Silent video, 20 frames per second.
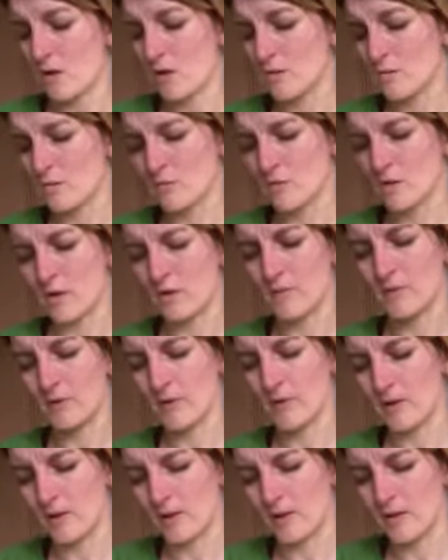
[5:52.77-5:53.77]
Did I
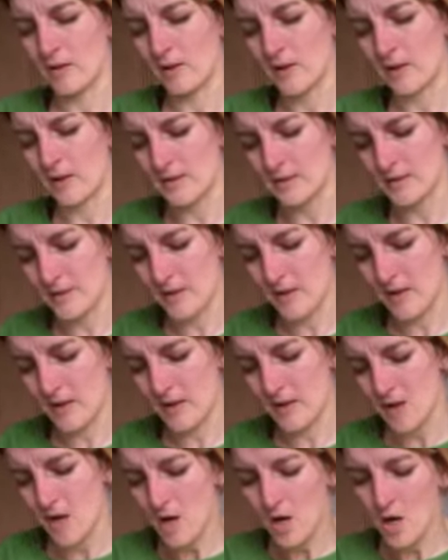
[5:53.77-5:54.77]
get anything else in there?
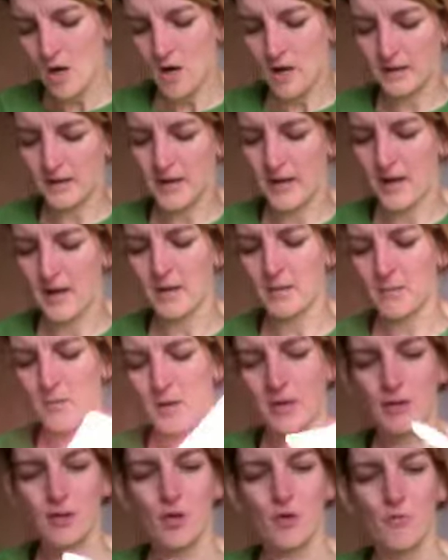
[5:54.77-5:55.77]
Oh yeah, and my
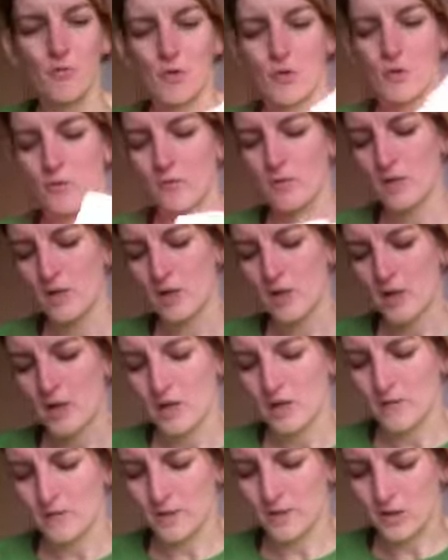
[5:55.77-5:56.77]
normal
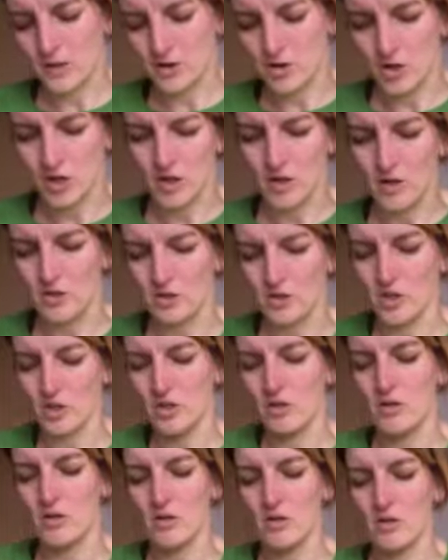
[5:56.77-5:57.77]
V charger
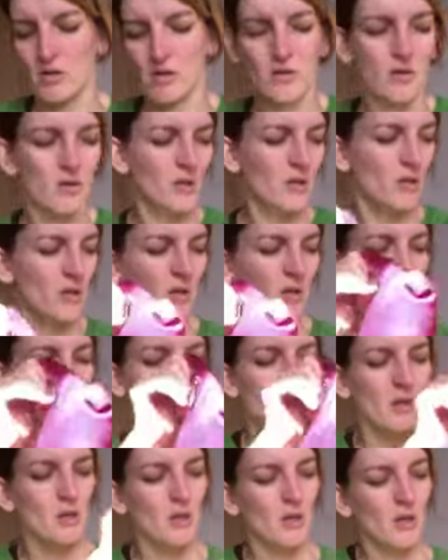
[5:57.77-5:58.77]

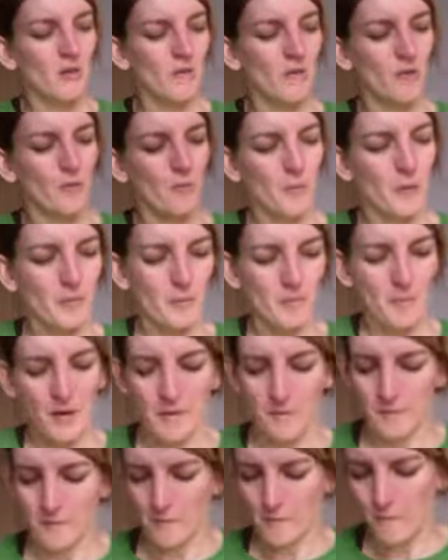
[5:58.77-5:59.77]
for when my
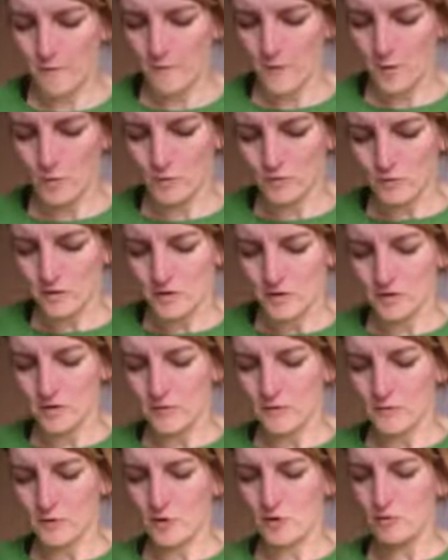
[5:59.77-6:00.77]
phone runs out
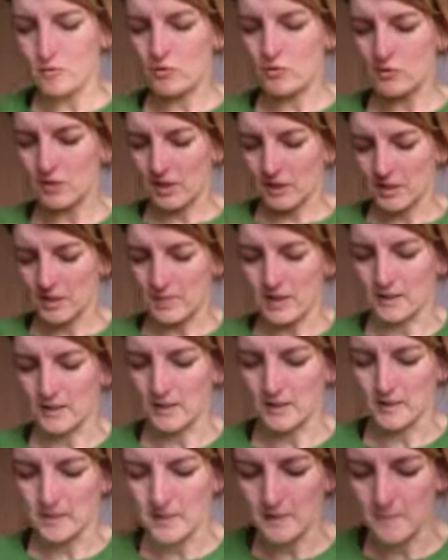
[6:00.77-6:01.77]
of juice
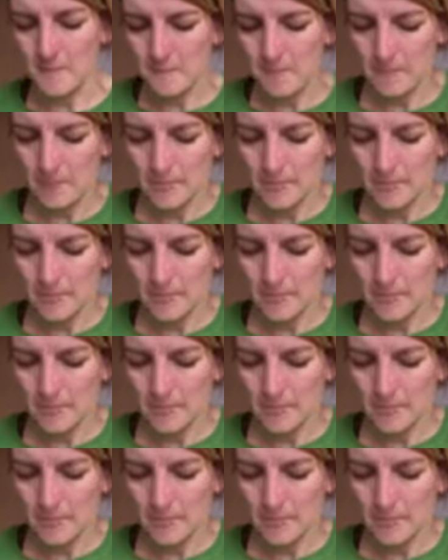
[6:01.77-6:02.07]
unexpectedly.